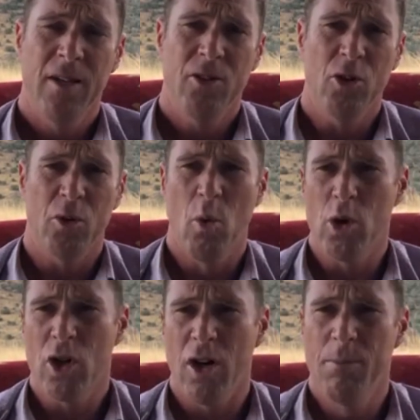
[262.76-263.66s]
You've got
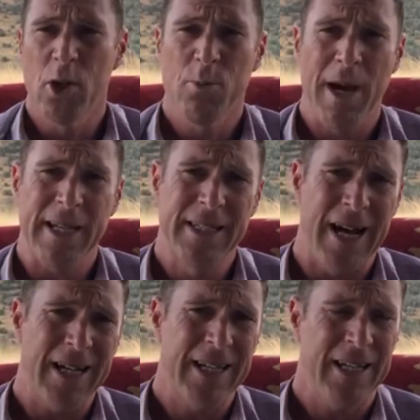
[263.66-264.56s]
Warthog, Bushbuck,
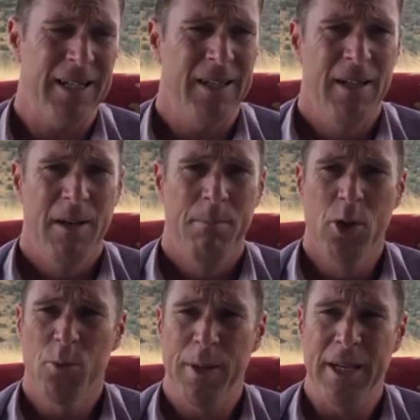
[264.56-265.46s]
Duiker,
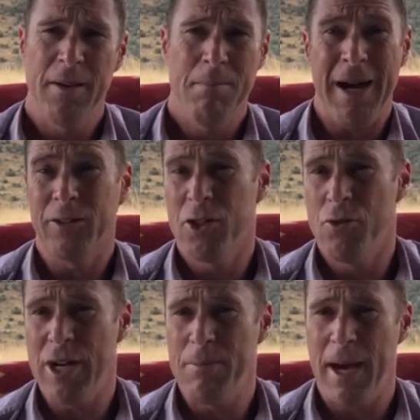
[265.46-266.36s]
Bushpig,
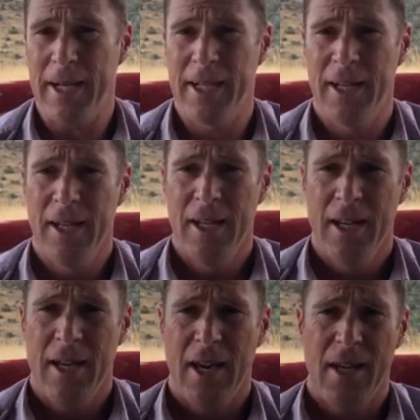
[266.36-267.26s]
mountain reedbuck,
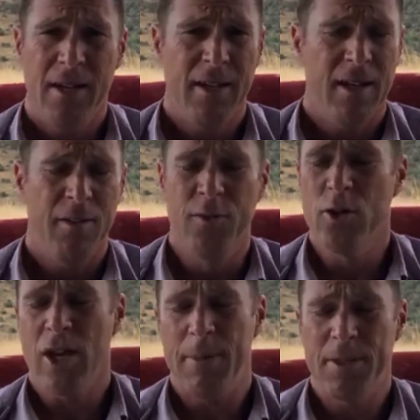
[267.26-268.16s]
and the
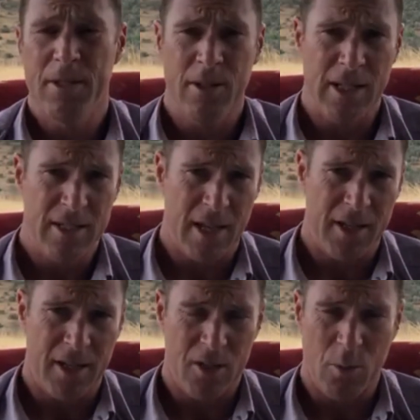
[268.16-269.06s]
views are absolutely
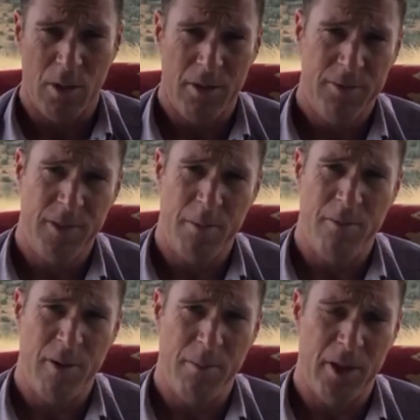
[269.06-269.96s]
stunning as well
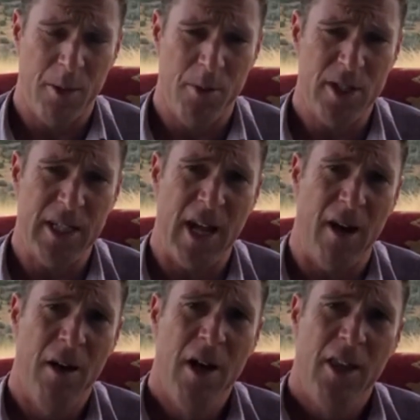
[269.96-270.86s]
from the Kubusi.
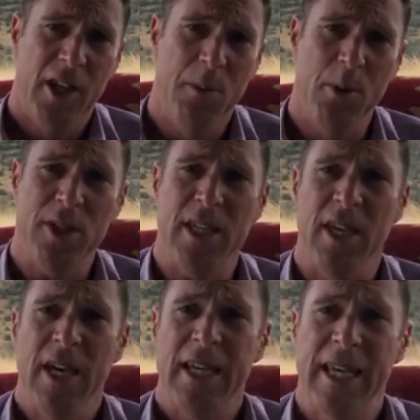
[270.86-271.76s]
Now, the
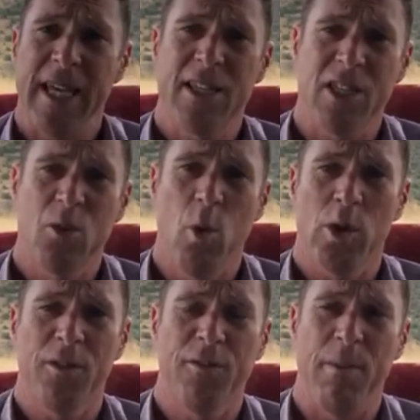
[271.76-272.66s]
Kubusi gets its
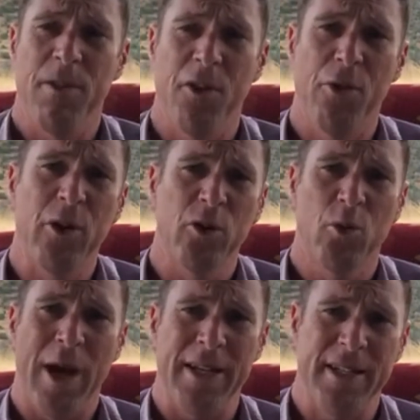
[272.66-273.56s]
water from the
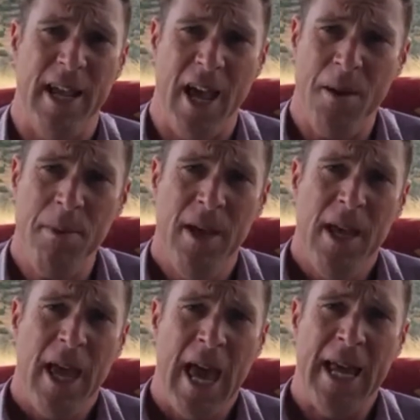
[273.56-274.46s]
Riggleswade Dam,
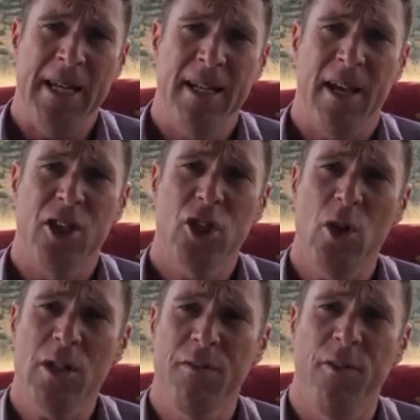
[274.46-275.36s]
and
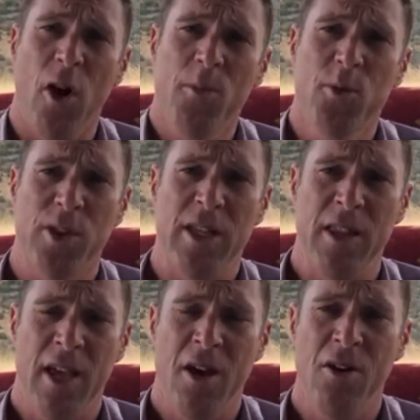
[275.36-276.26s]
certain farms
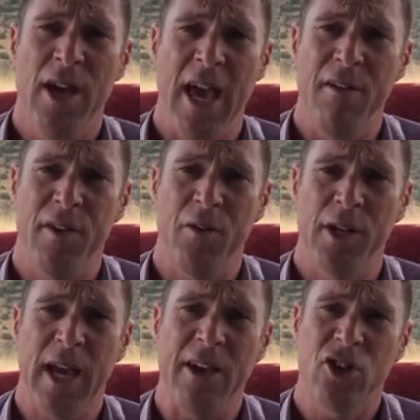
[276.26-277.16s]
within the area have
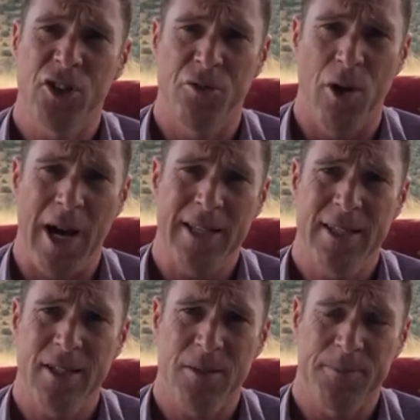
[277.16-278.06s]
irrigation
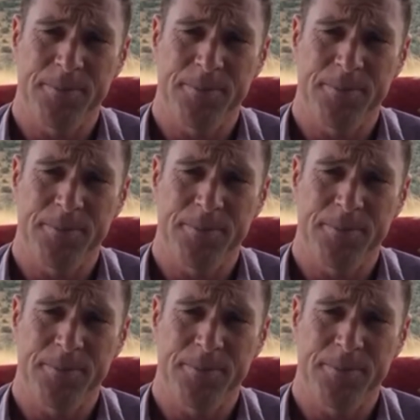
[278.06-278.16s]
rights.